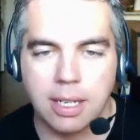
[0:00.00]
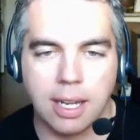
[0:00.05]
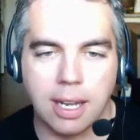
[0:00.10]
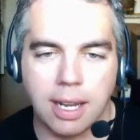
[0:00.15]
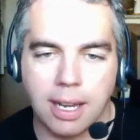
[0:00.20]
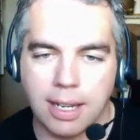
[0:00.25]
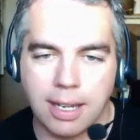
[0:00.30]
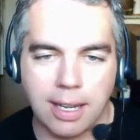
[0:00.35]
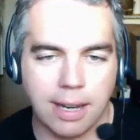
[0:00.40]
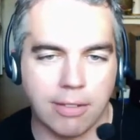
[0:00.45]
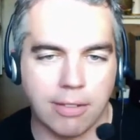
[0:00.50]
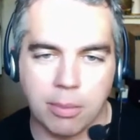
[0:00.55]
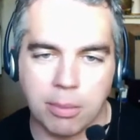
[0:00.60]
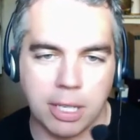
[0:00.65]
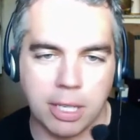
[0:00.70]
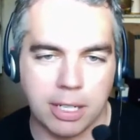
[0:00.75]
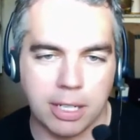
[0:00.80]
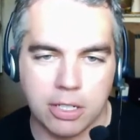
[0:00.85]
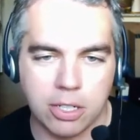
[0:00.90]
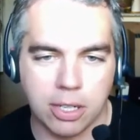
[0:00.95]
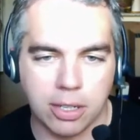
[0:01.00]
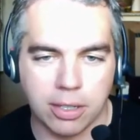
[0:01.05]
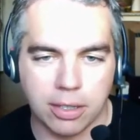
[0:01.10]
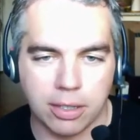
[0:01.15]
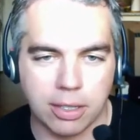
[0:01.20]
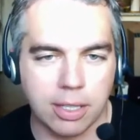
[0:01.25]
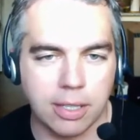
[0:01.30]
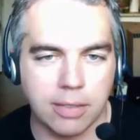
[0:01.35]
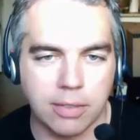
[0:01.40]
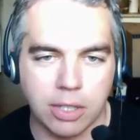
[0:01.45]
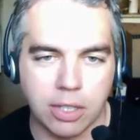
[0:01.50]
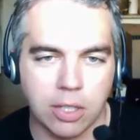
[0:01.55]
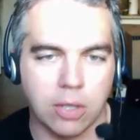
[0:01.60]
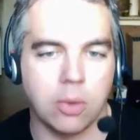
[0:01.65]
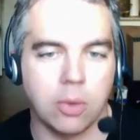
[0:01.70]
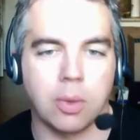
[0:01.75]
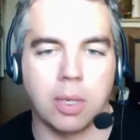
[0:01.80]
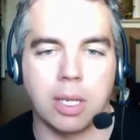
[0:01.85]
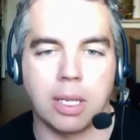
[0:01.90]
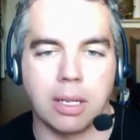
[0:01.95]
and never meet each other, even though
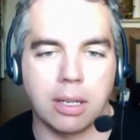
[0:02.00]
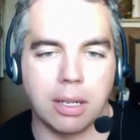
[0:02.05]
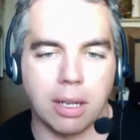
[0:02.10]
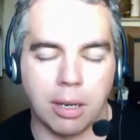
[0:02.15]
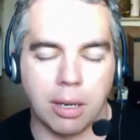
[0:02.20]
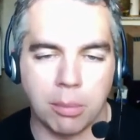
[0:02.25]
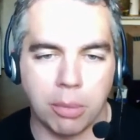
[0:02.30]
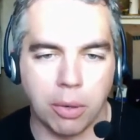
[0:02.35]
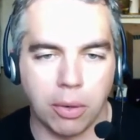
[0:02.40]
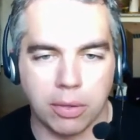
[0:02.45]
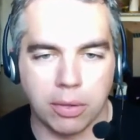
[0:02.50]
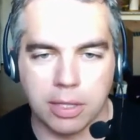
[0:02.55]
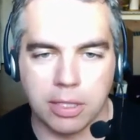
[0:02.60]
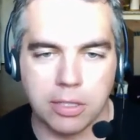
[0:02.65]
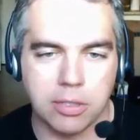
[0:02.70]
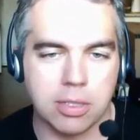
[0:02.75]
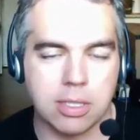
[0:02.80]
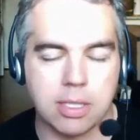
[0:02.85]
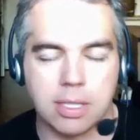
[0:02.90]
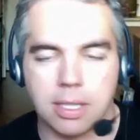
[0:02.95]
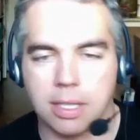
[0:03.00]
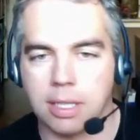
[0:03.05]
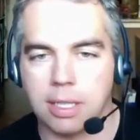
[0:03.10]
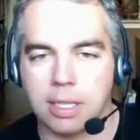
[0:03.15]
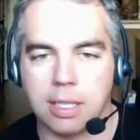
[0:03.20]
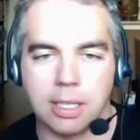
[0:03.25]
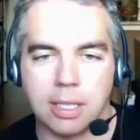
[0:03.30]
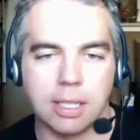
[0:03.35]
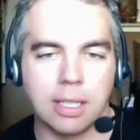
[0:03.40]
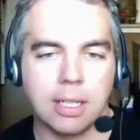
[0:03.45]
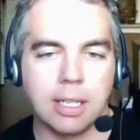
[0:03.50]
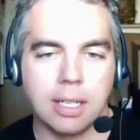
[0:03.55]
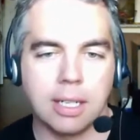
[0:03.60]
we are both interested in